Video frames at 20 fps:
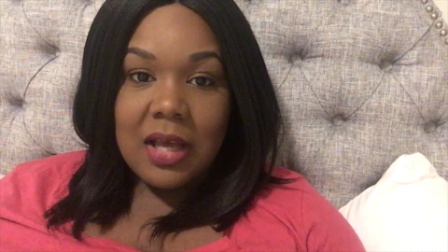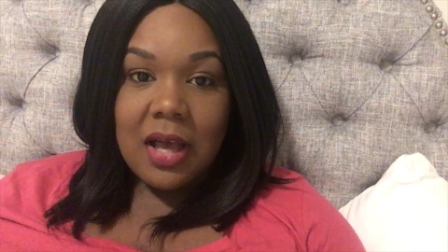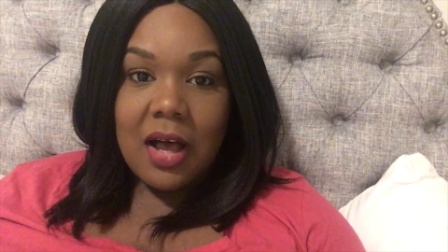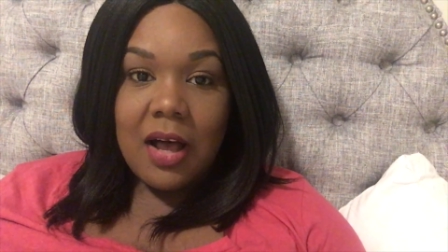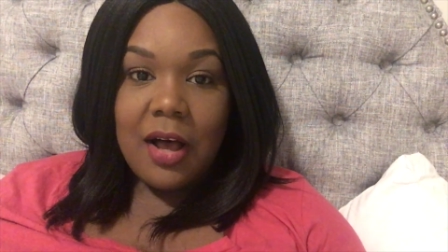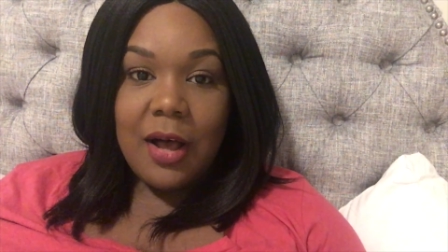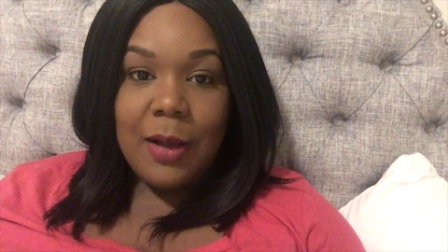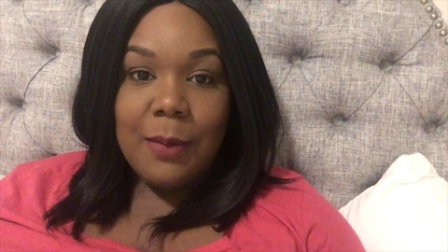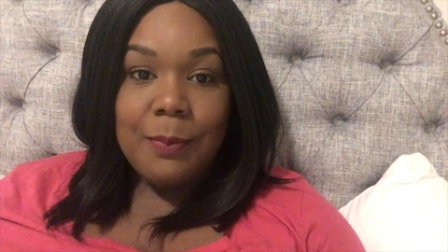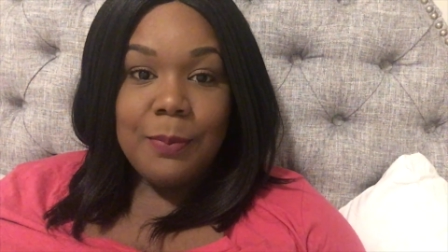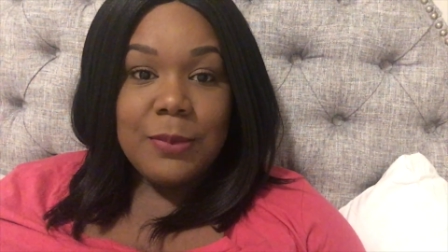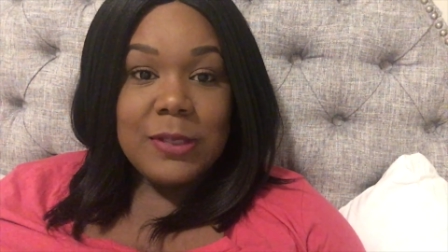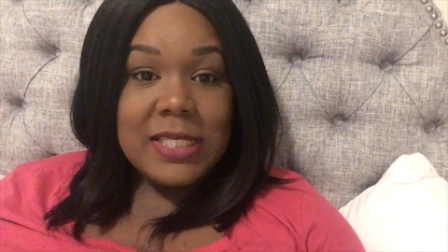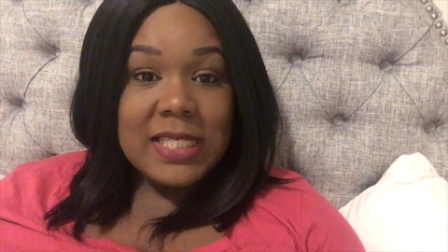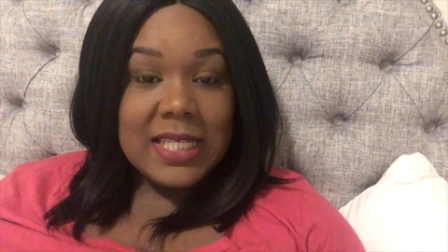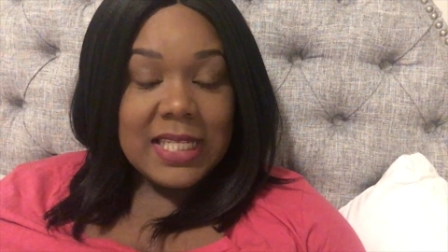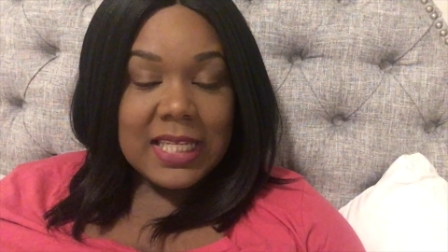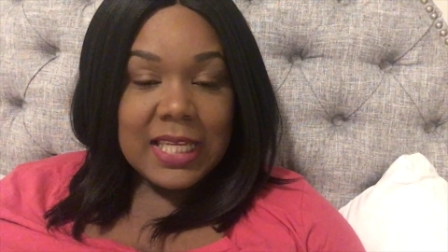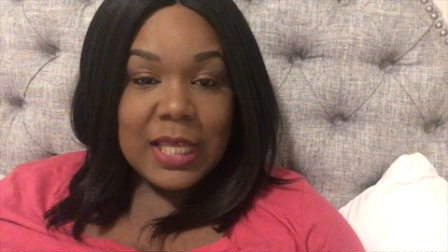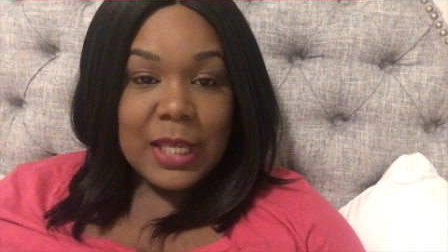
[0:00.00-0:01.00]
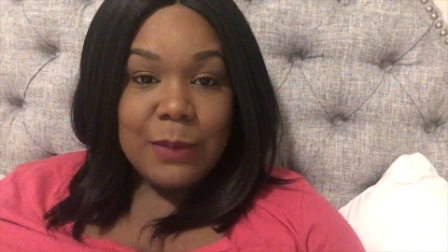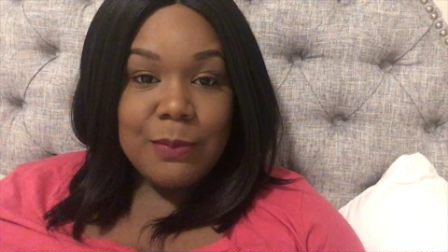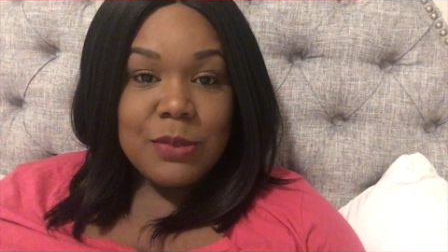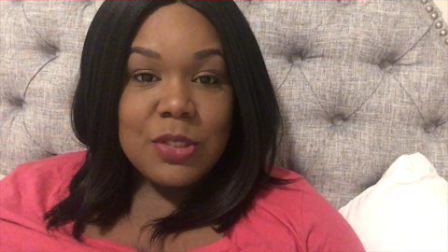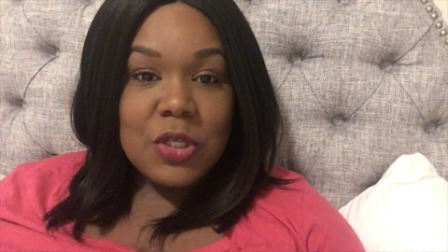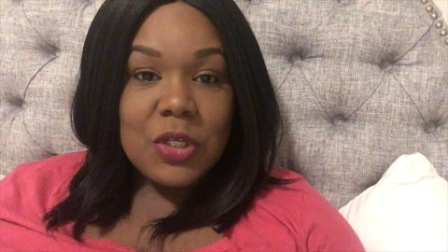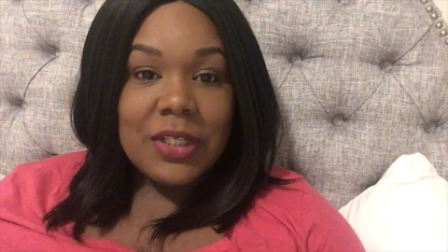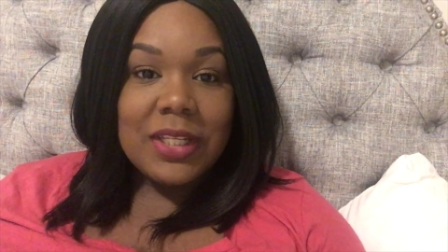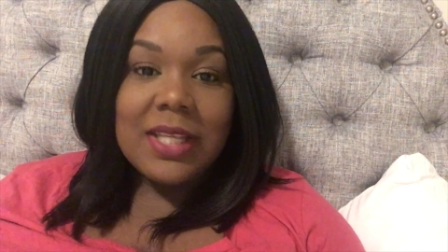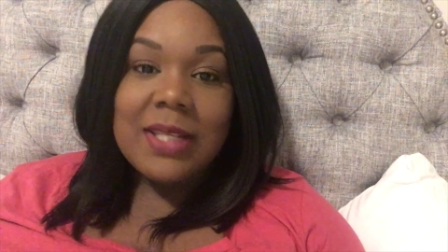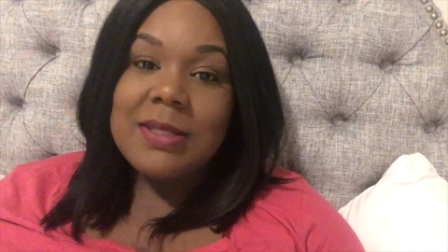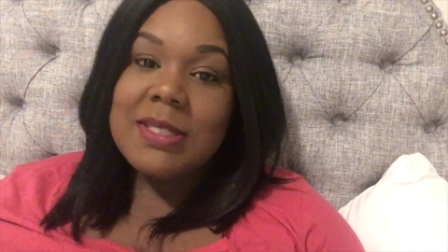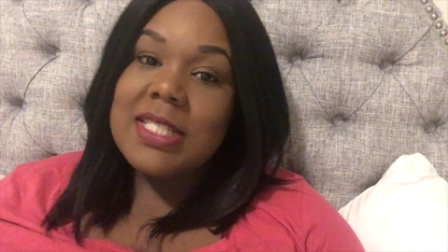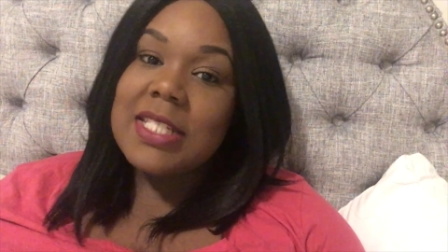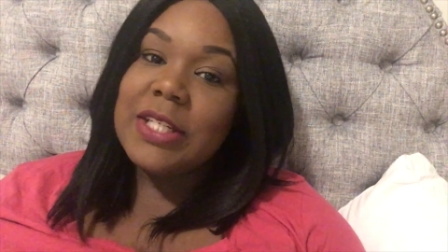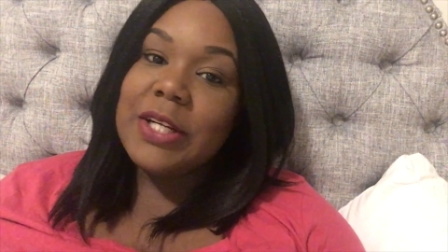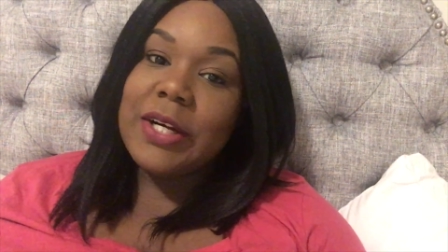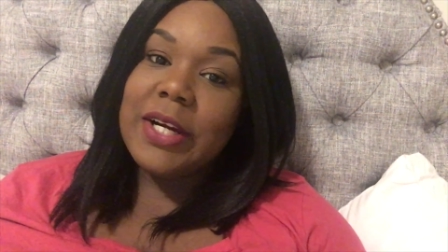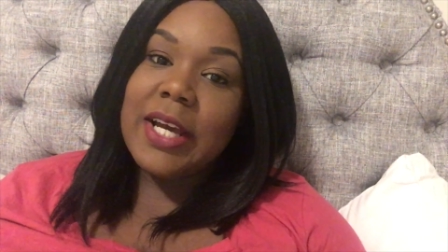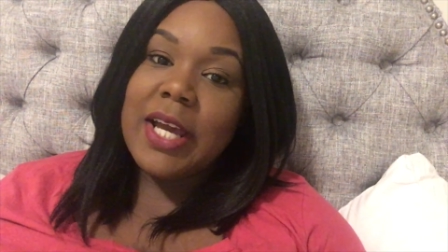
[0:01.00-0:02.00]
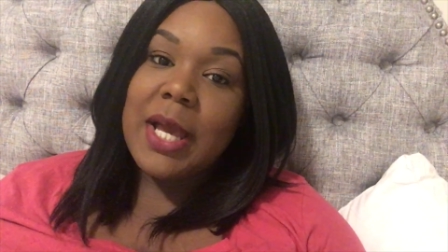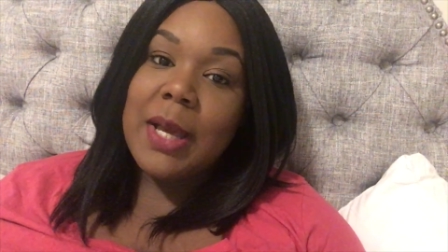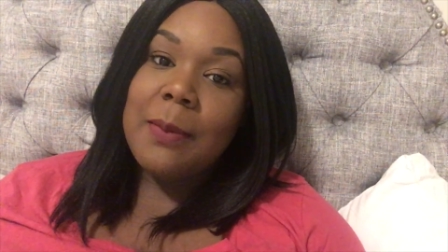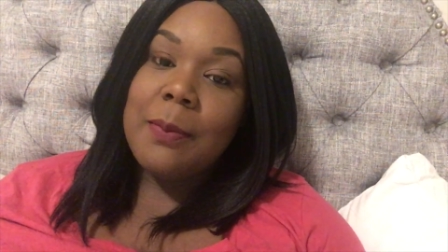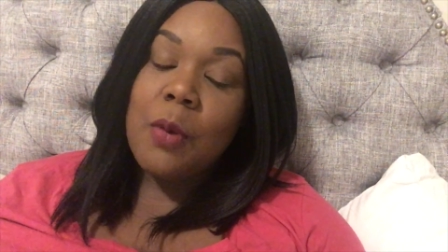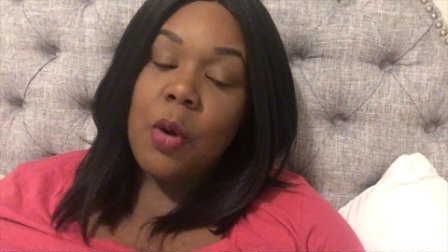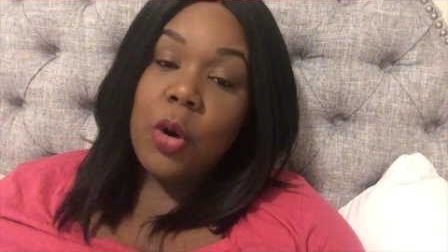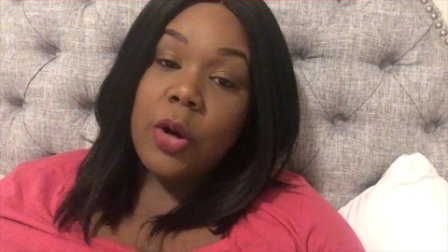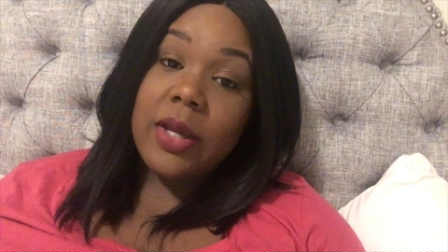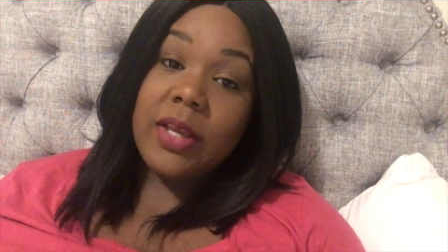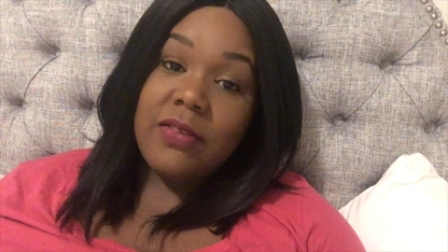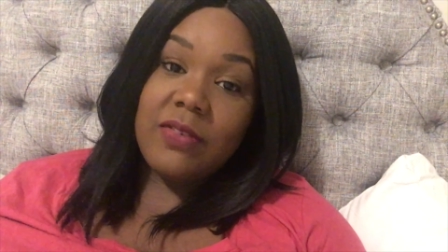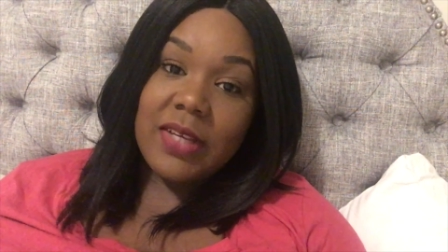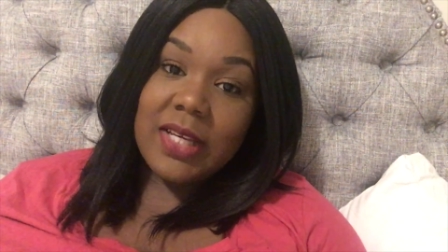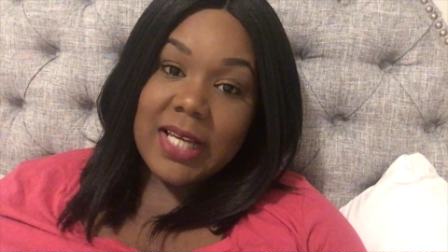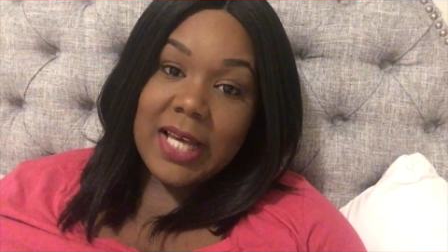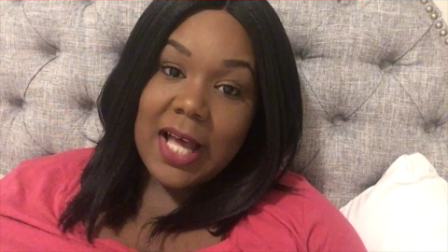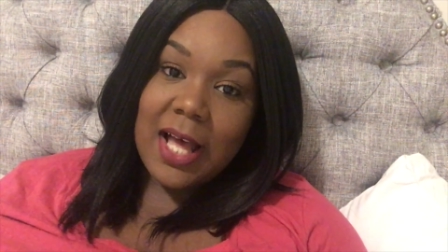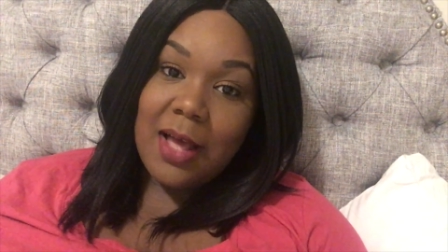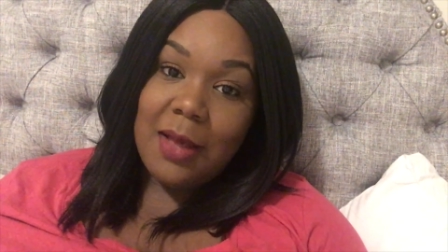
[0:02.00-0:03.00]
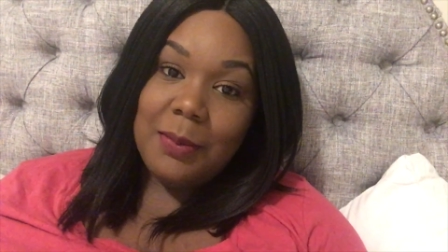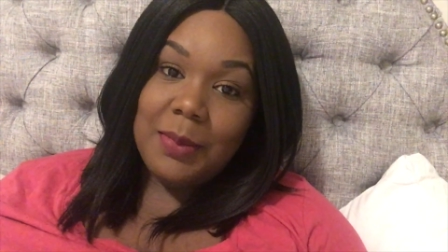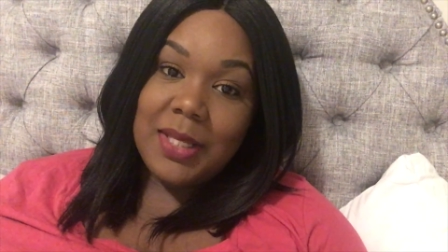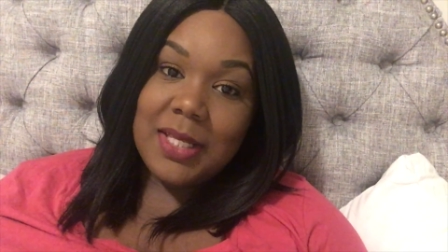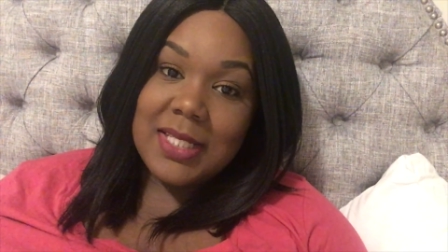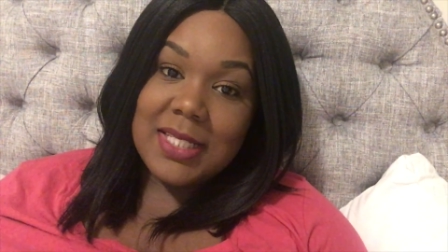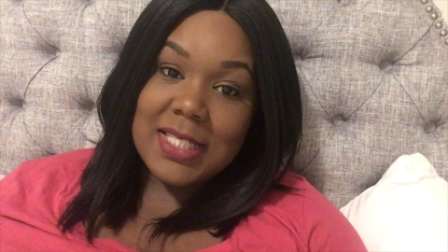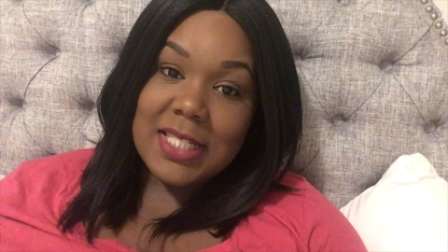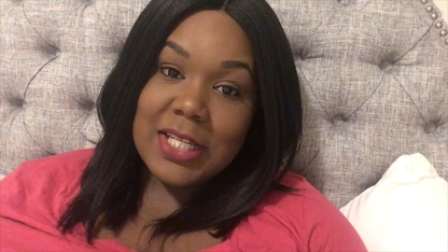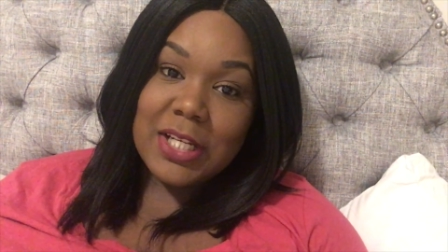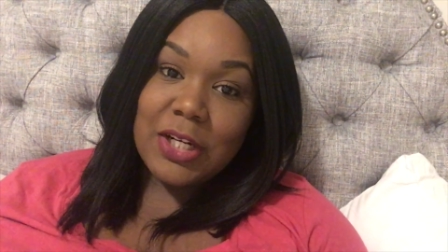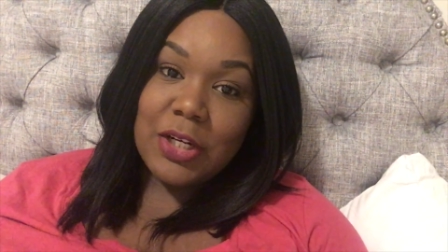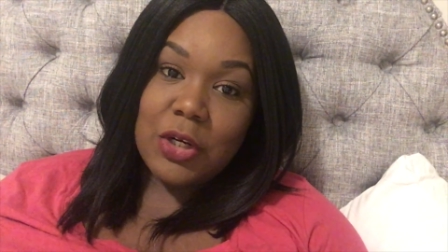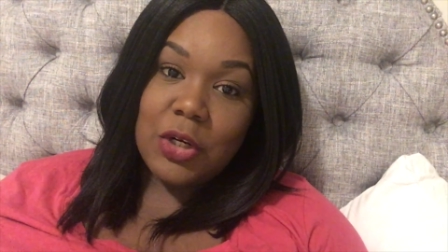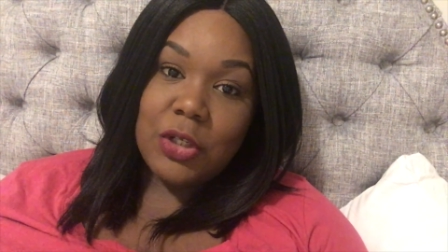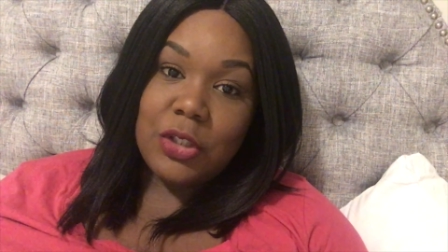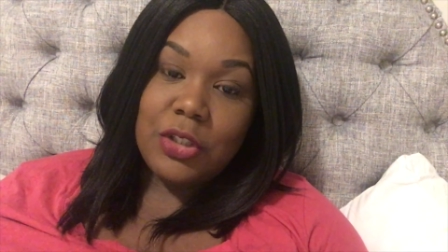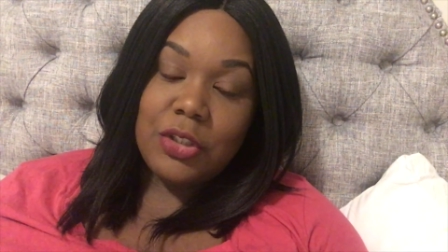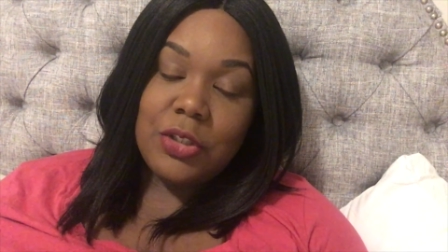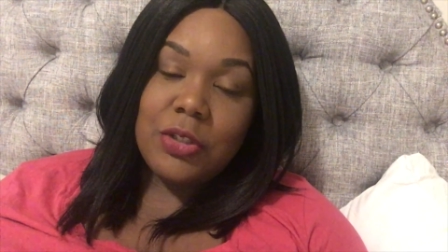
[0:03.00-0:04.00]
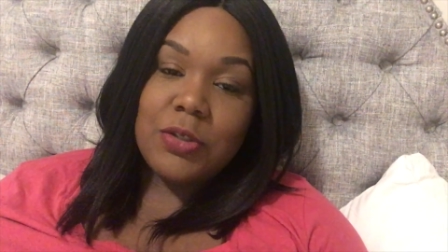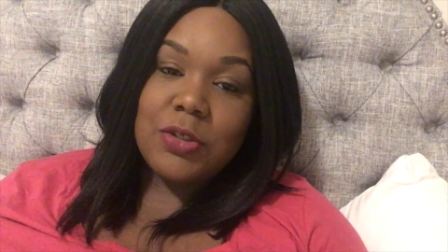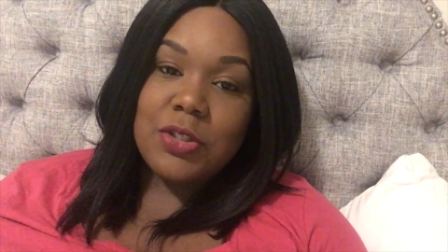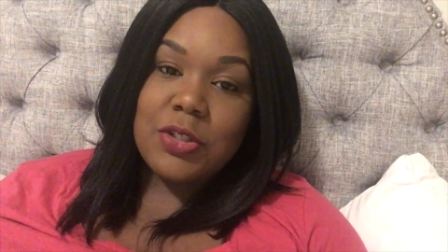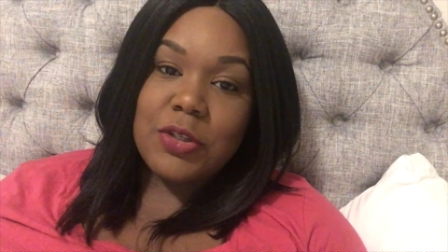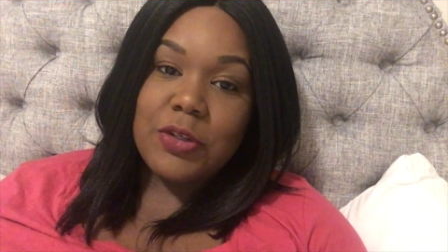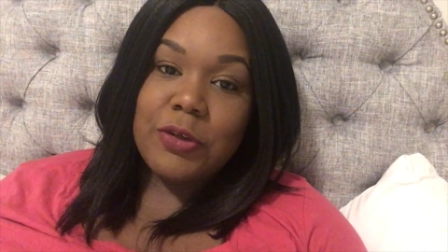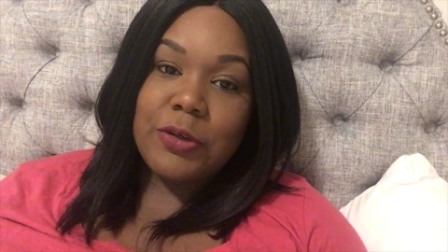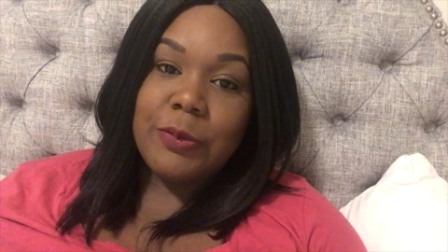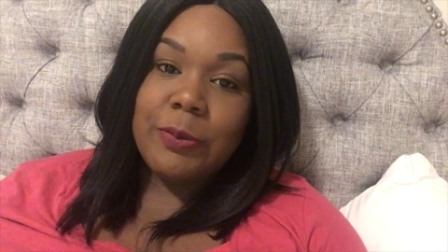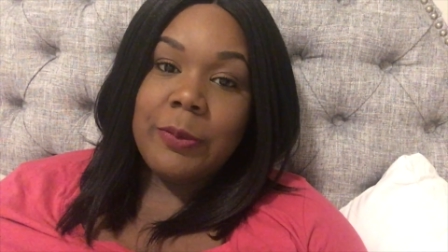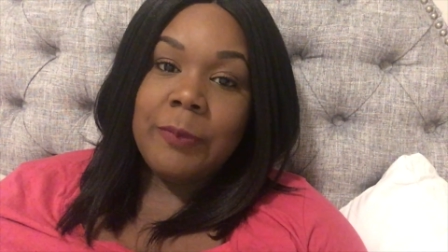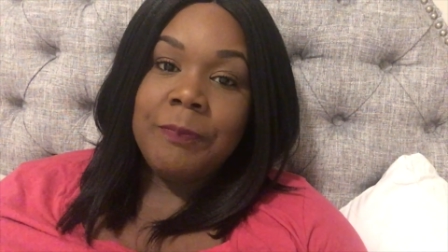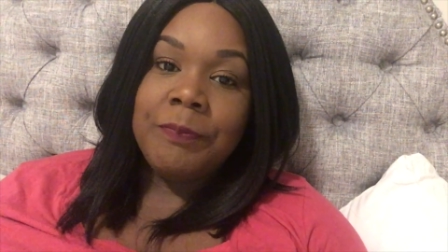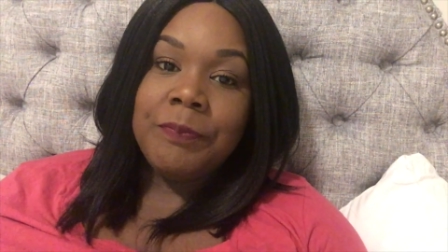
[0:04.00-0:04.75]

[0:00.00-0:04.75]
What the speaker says: DMs on Instagram, or even comments here on YouTube